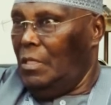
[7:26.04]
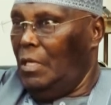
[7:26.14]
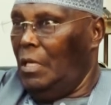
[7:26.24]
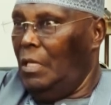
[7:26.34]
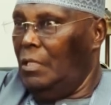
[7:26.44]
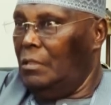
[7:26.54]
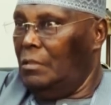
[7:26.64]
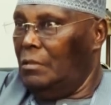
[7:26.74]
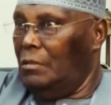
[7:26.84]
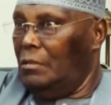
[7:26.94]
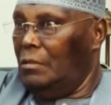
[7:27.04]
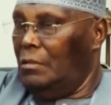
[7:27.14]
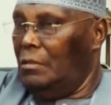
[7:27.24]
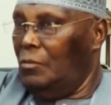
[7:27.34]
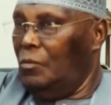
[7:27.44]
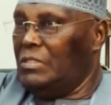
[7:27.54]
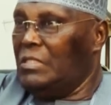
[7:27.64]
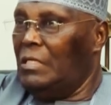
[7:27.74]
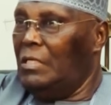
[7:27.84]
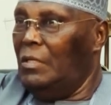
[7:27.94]
And we
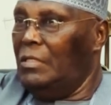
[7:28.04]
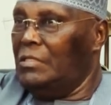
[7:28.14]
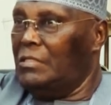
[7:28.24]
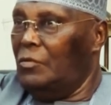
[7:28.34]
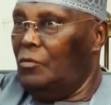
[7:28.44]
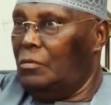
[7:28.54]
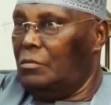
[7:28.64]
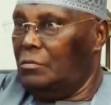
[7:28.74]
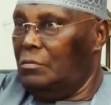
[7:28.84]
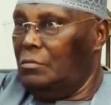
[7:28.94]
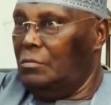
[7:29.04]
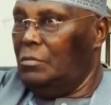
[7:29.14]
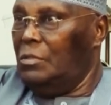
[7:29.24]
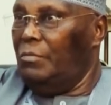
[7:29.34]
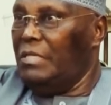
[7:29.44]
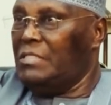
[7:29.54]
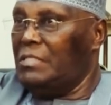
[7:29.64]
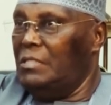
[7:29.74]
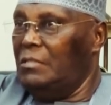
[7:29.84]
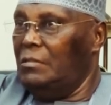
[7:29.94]
sat down and said, look, the best
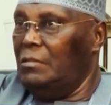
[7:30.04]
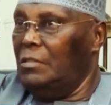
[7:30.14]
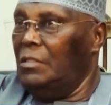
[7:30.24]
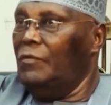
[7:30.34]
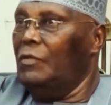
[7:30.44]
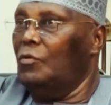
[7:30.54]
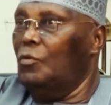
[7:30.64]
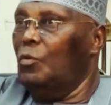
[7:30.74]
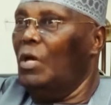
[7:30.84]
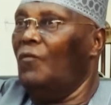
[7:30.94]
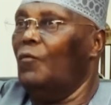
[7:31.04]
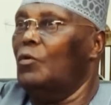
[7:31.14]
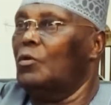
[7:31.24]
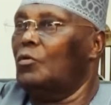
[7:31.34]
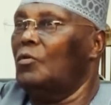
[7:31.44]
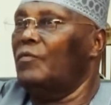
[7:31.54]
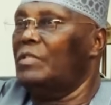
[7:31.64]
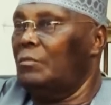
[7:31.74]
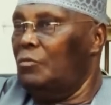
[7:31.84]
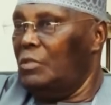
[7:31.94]
thing, even though we have won
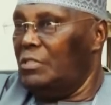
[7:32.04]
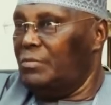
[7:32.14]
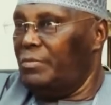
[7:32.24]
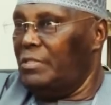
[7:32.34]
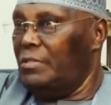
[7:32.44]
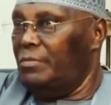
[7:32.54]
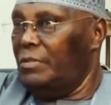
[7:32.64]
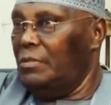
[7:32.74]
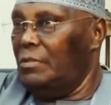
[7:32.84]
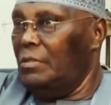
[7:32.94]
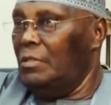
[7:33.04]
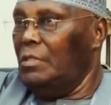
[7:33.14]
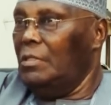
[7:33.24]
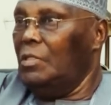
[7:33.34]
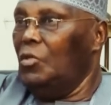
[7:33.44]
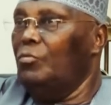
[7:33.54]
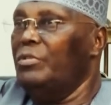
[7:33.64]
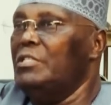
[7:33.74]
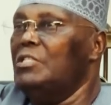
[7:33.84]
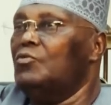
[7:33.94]
comfortably as PDP, there will be
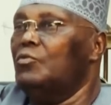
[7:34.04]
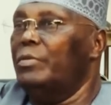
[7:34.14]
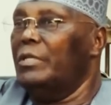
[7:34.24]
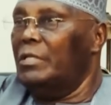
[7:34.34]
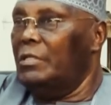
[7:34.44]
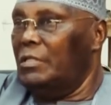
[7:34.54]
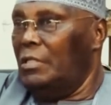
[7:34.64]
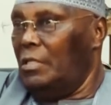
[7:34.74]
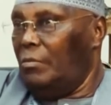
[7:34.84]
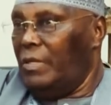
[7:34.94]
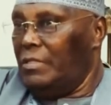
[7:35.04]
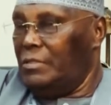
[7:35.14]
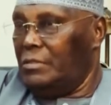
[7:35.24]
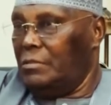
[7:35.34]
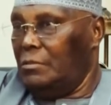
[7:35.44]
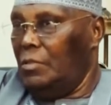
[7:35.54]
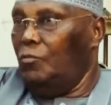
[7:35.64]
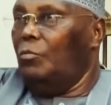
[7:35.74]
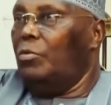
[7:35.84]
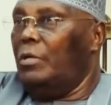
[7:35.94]
need to bring in the other parties. And
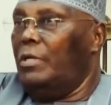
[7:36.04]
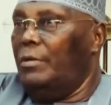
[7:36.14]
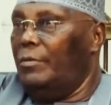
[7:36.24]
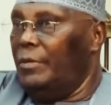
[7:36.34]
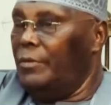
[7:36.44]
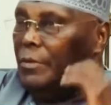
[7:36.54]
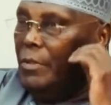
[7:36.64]
we brought them in.